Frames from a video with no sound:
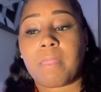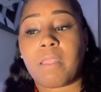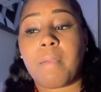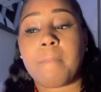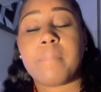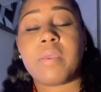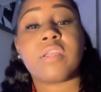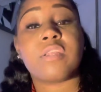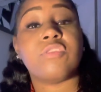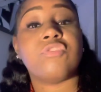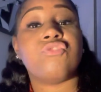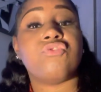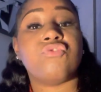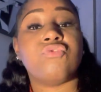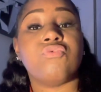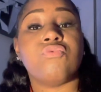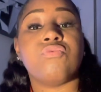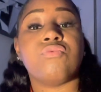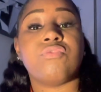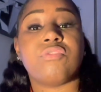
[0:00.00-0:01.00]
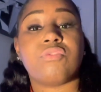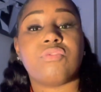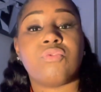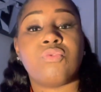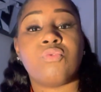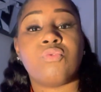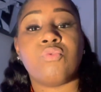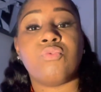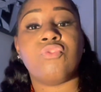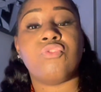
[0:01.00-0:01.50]
pick and choose
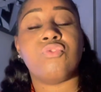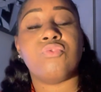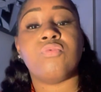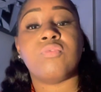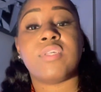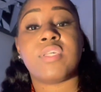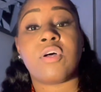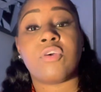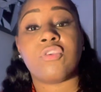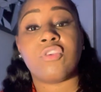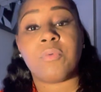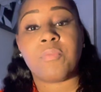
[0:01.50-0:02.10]
who you tell your